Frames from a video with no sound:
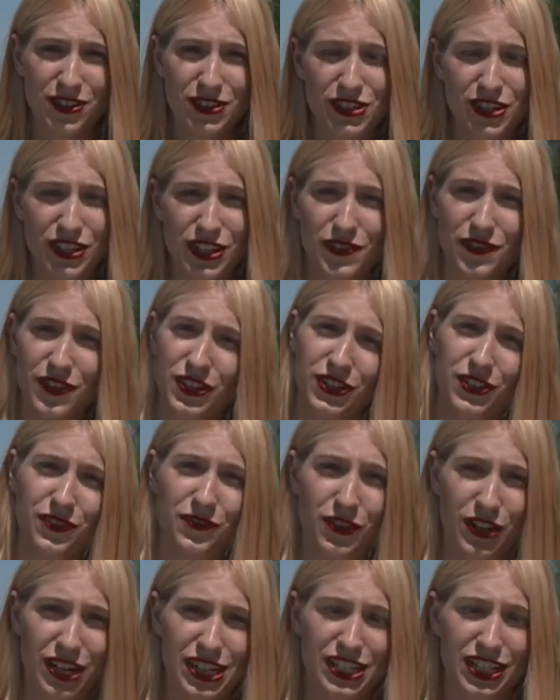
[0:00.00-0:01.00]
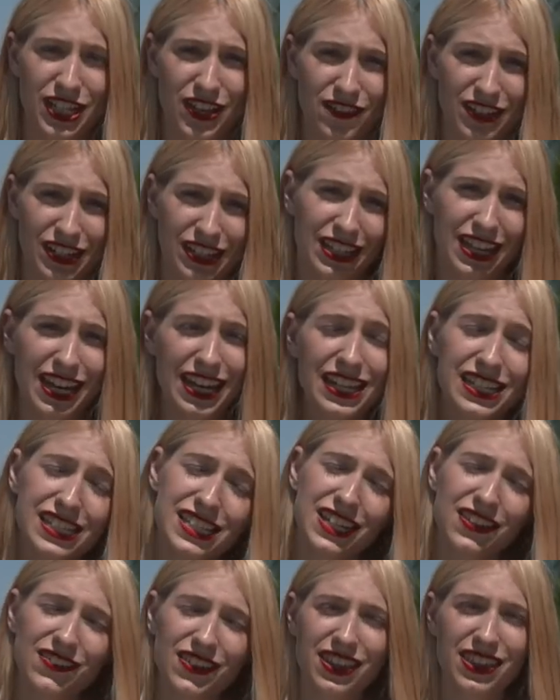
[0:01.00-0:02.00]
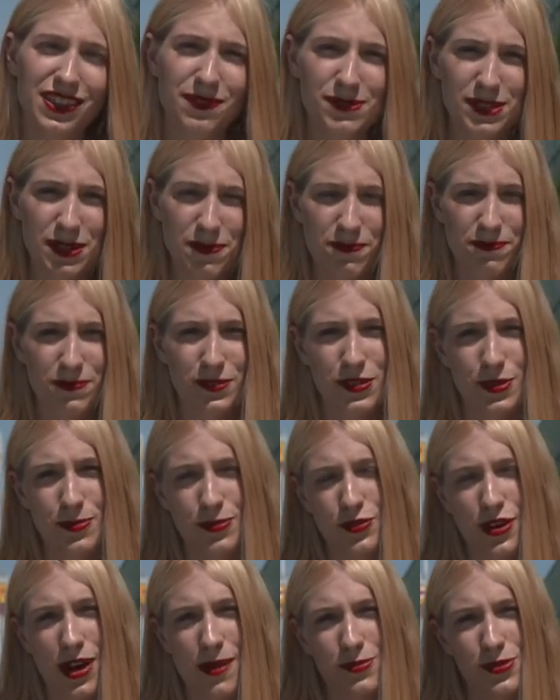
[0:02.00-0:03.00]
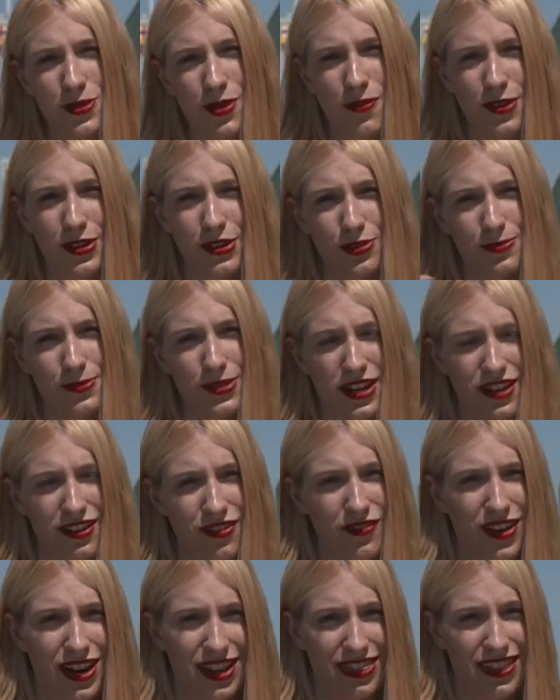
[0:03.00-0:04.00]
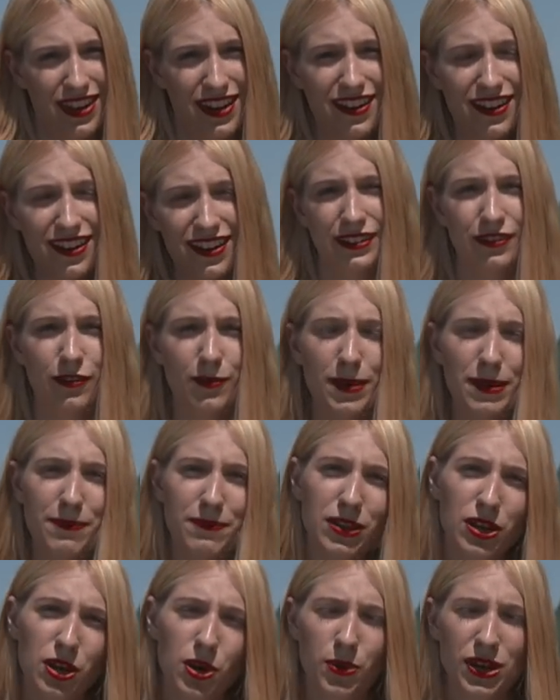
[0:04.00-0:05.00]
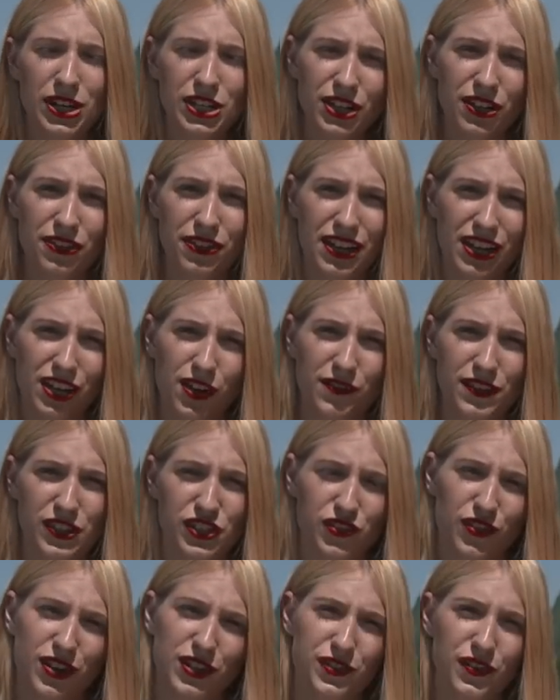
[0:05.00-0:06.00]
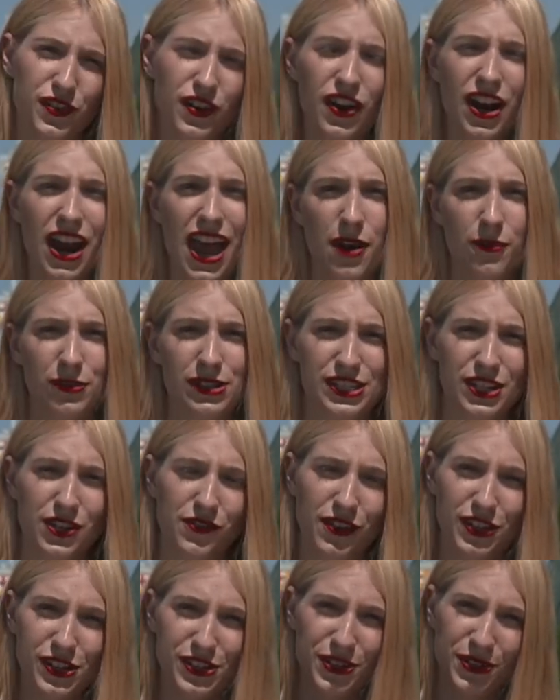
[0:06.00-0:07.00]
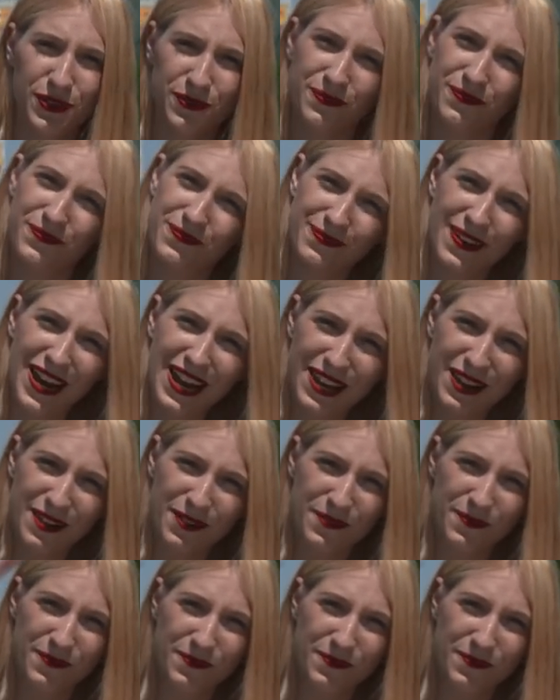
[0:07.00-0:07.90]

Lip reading: This video, don't forget to give it a like, to give it a thumbs up, to subscribe to our YouTube channel right there. Comment below what do you think of this transfer, and we'll see you very soon. Bye!